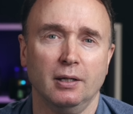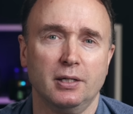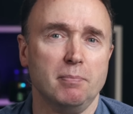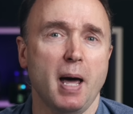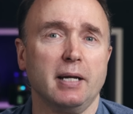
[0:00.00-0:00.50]

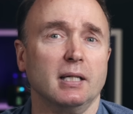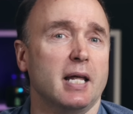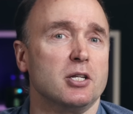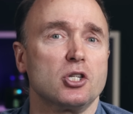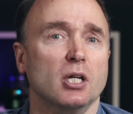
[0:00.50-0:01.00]
Did Matt
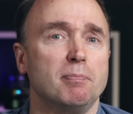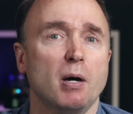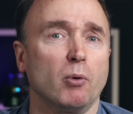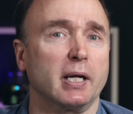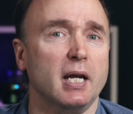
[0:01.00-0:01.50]
let it slip
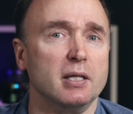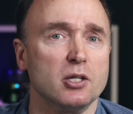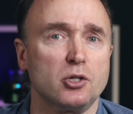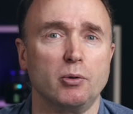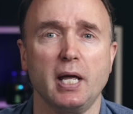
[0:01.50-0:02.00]
that we're getting the
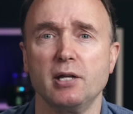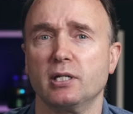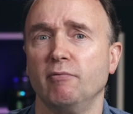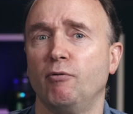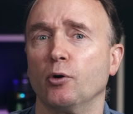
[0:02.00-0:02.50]
Sony
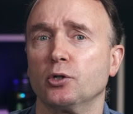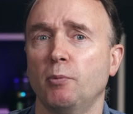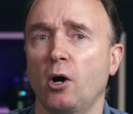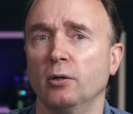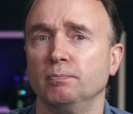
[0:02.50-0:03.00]
a7 IV
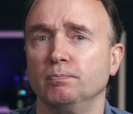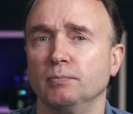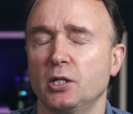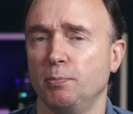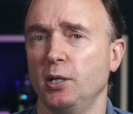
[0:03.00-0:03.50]
tomorrow?
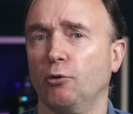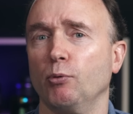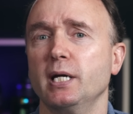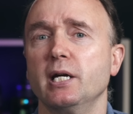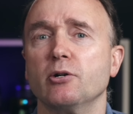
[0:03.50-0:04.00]
It's been
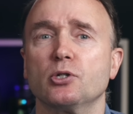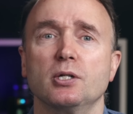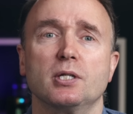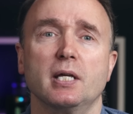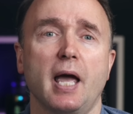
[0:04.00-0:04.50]
three years
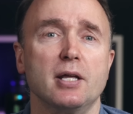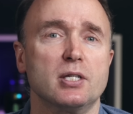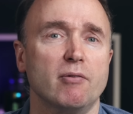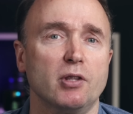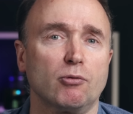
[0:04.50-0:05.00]
since the
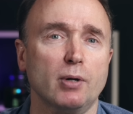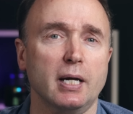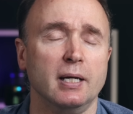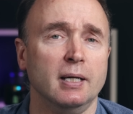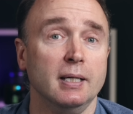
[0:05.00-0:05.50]
a7
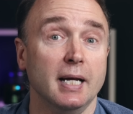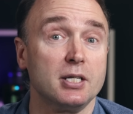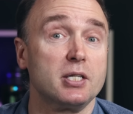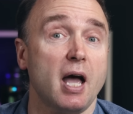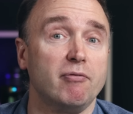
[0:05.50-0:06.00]
III.
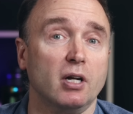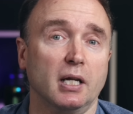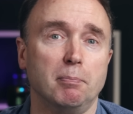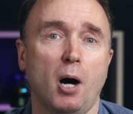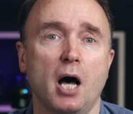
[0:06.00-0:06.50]
It's
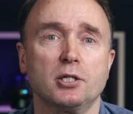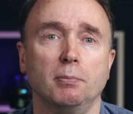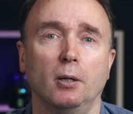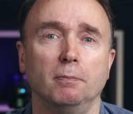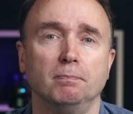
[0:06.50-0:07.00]
definitely
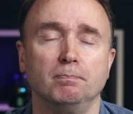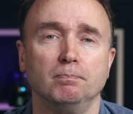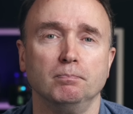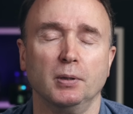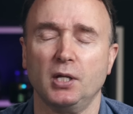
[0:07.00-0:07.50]
possible.
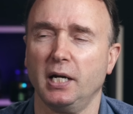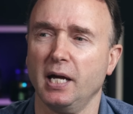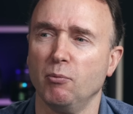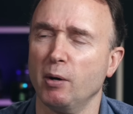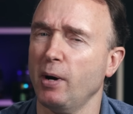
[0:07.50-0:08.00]
But then
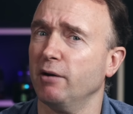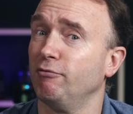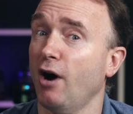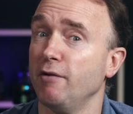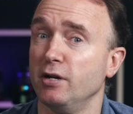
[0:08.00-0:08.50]
again, we waited
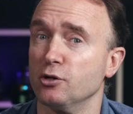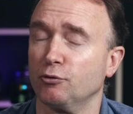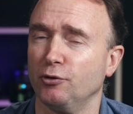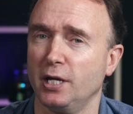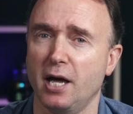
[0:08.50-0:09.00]
five years
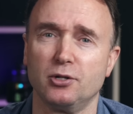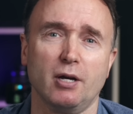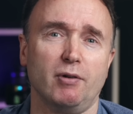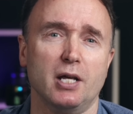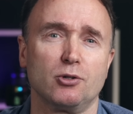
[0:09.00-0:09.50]
for the
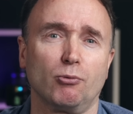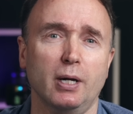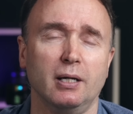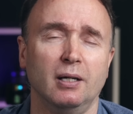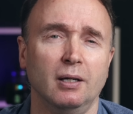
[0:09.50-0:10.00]
a7S
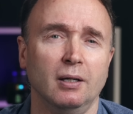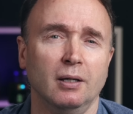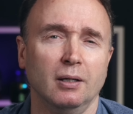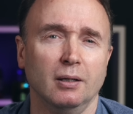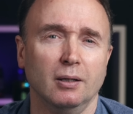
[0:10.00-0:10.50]
III.
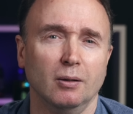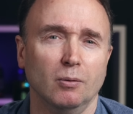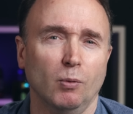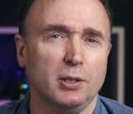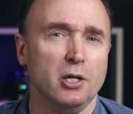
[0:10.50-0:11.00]

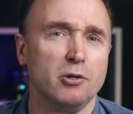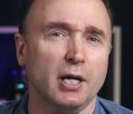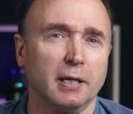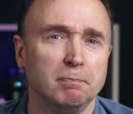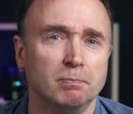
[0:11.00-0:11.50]
What do you
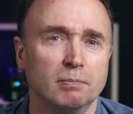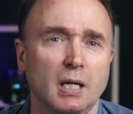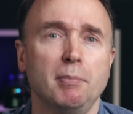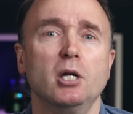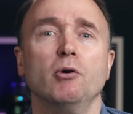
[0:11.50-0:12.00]
think?
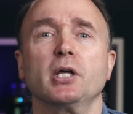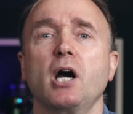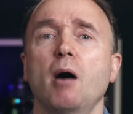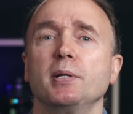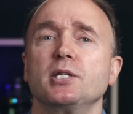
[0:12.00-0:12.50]
Let me know in the
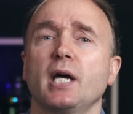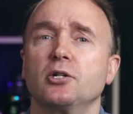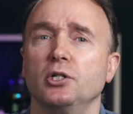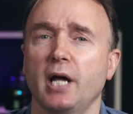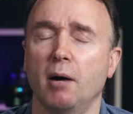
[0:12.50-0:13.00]
comments
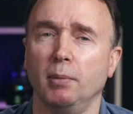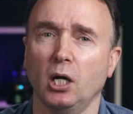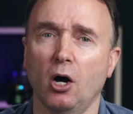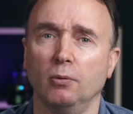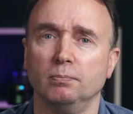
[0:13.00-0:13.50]
section down
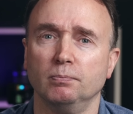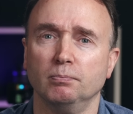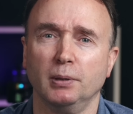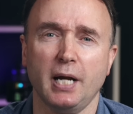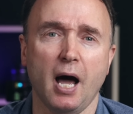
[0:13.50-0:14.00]
below.
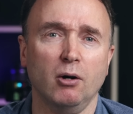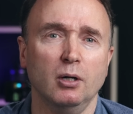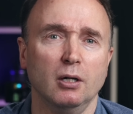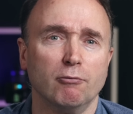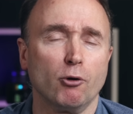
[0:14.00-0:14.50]
But now,
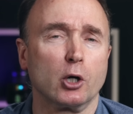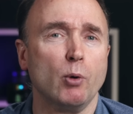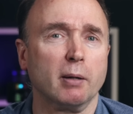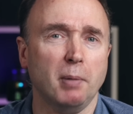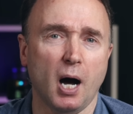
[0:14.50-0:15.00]
for a
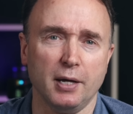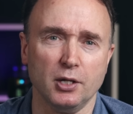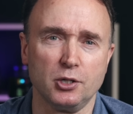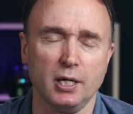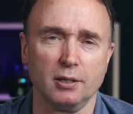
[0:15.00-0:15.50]
quick behind
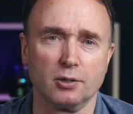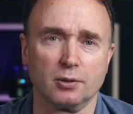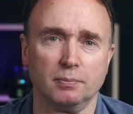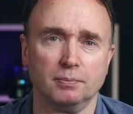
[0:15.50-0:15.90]
the scenes.